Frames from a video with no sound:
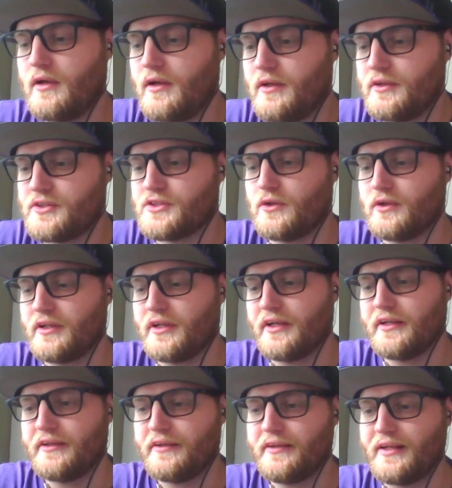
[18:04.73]
So,
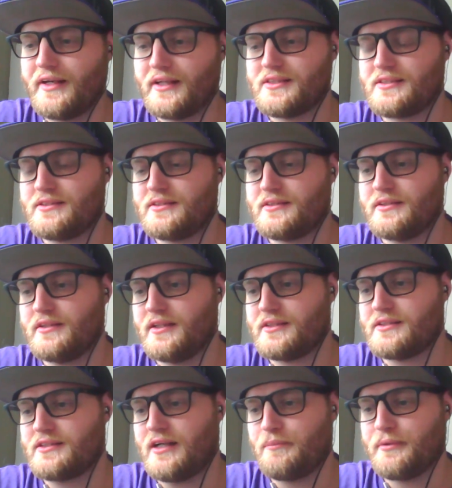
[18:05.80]
and next
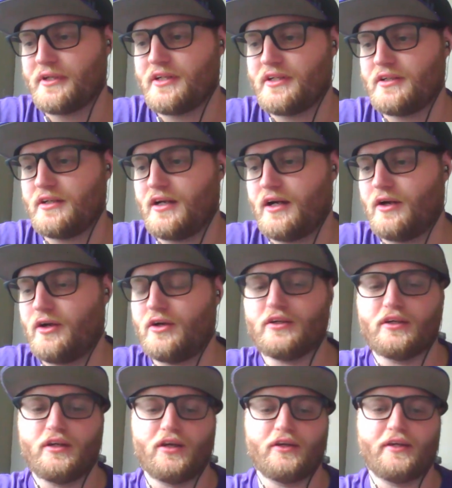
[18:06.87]
topic
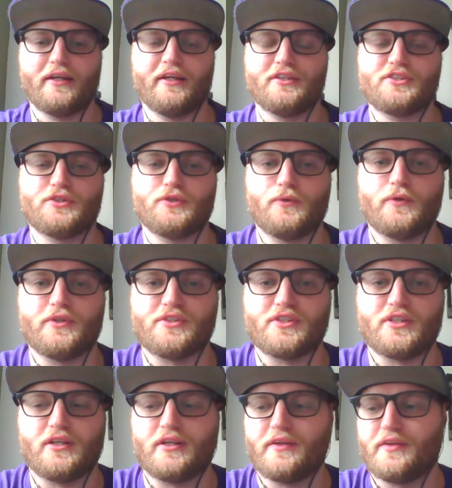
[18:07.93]
I'll get into is
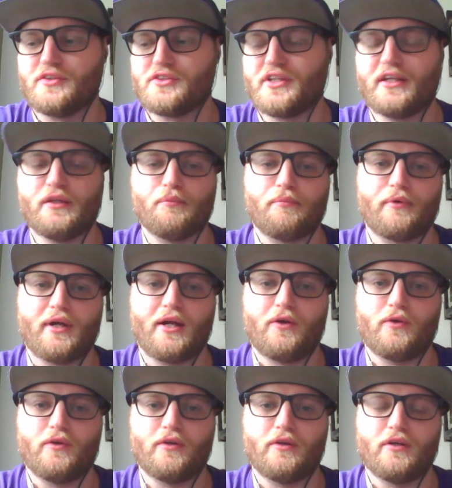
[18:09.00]
the Jaylen
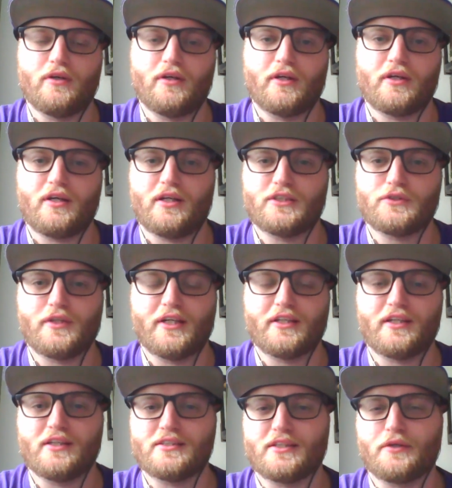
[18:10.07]
Brown contract
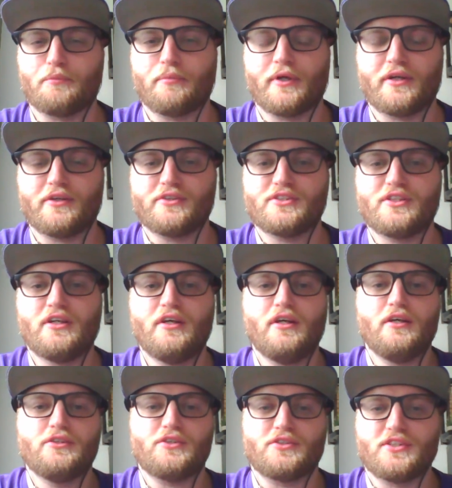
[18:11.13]
as it compares.
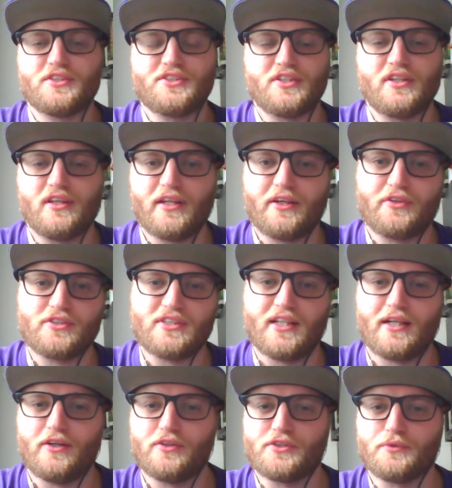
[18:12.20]
So I was listening to the Lakers
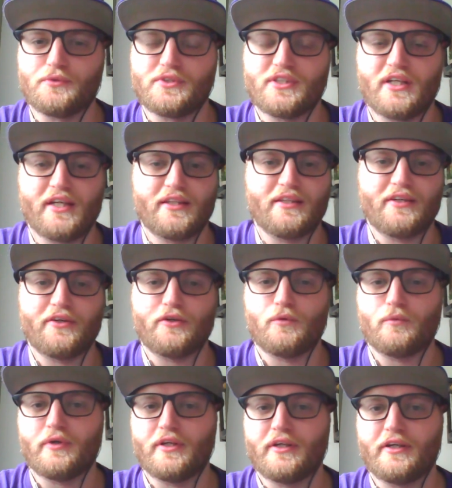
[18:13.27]
Lounge. It was Anthony
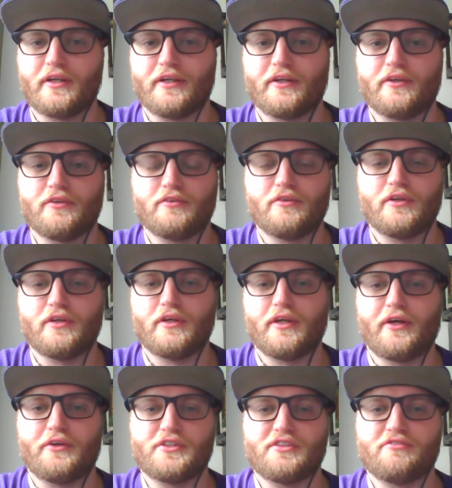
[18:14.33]
Irwin and
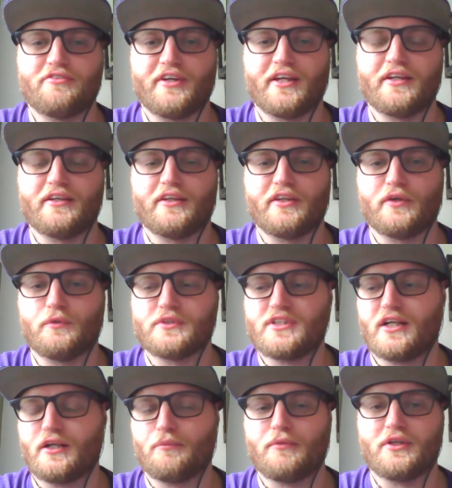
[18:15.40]
Harrison Fagan, and they were
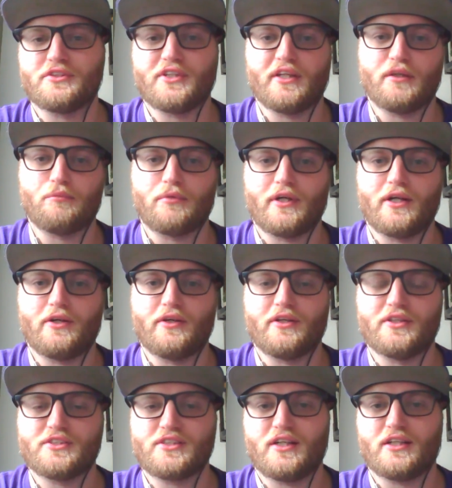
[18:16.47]
talking about Jaylen Brown and
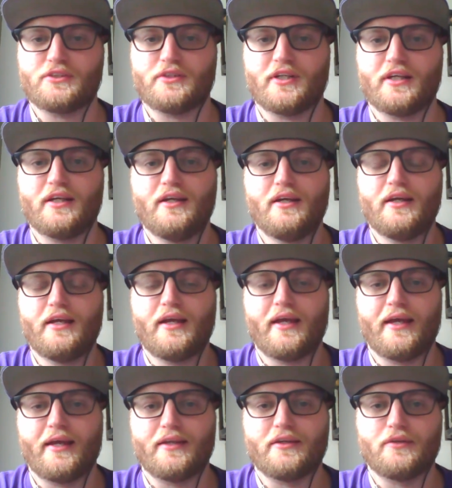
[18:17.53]
his contract.
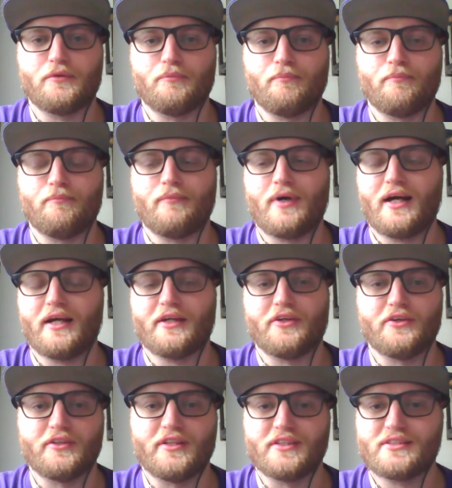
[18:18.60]
And my
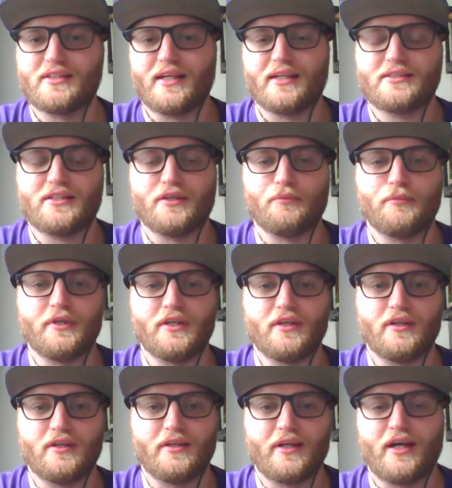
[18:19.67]
goodness, that's going to
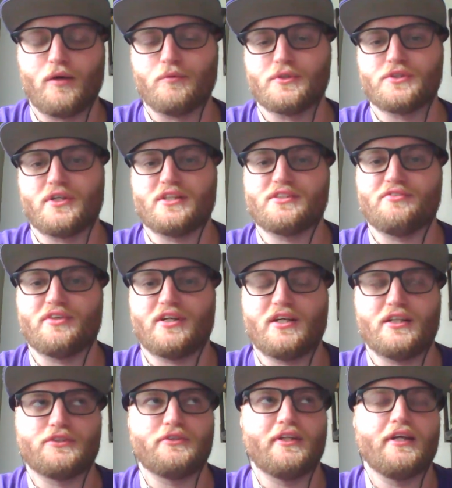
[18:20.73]
be an albatross of a
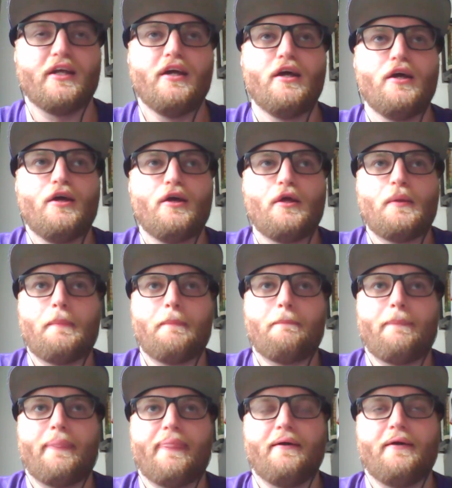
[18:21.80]
contract.
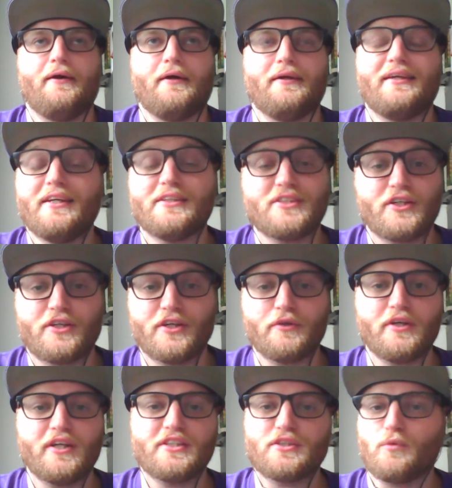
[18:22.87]
He's a
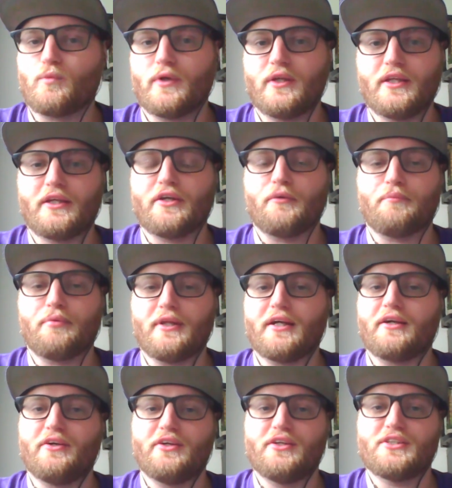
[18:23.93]
really good
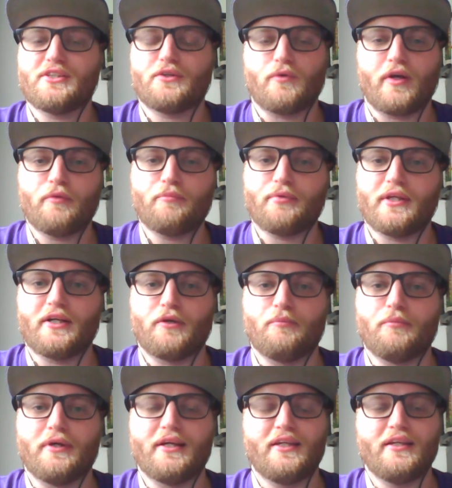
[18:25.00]
player. He's a great player,
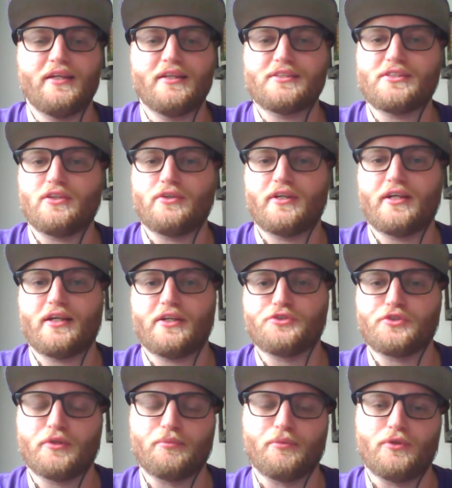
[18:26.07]
but he needs to learn how to
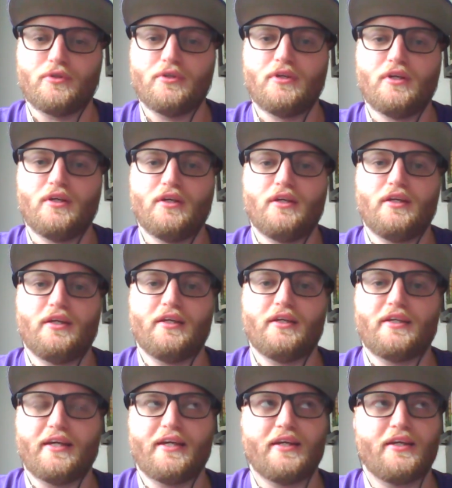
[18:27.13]
dribble. He
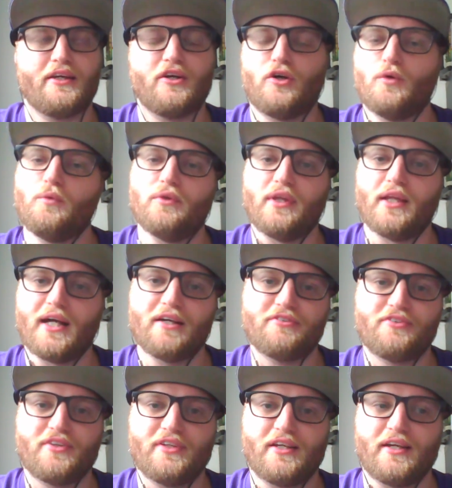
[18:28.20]
can't go
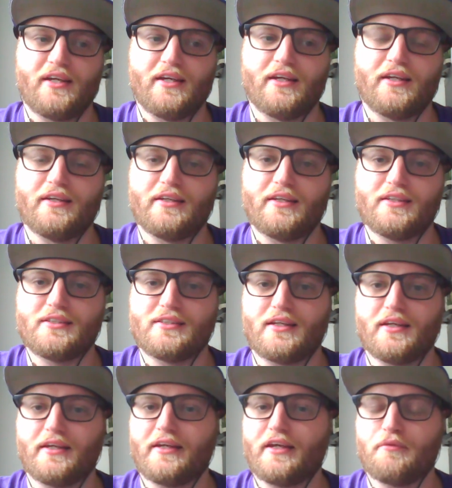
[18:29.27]
left, and he's
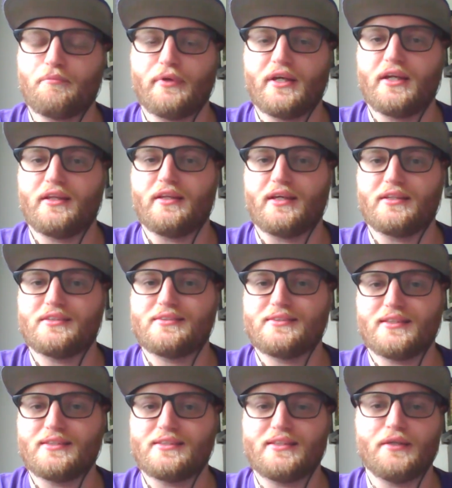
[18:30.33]
going to get paid like
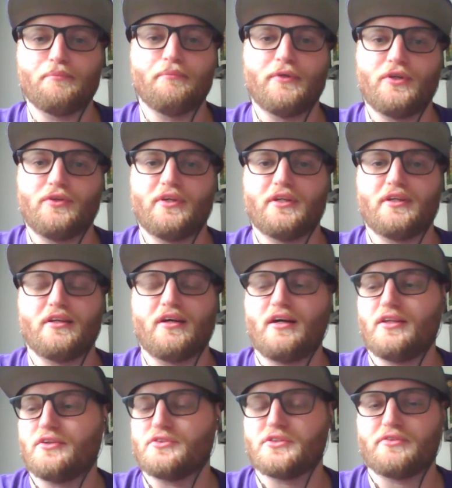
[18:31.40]
$60 million
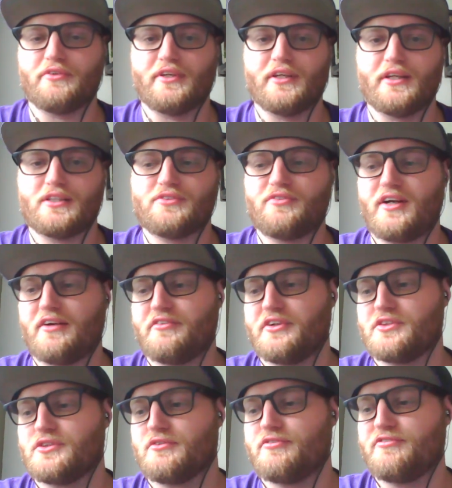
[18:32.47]
over the next 5
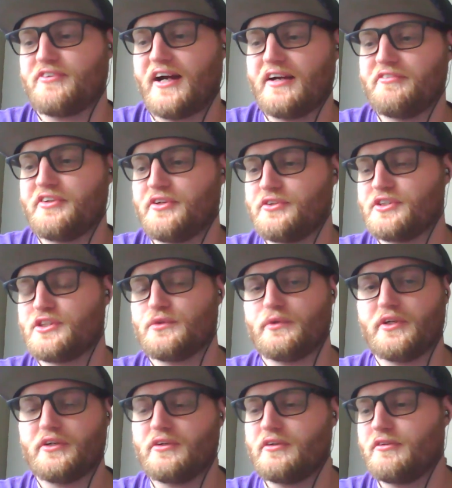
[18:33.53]
years. So 5 years,
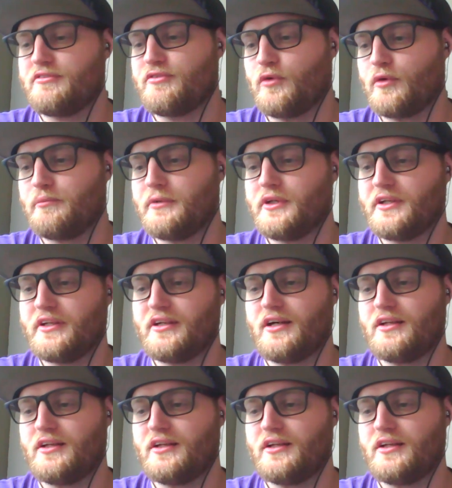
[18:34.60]
$304 million.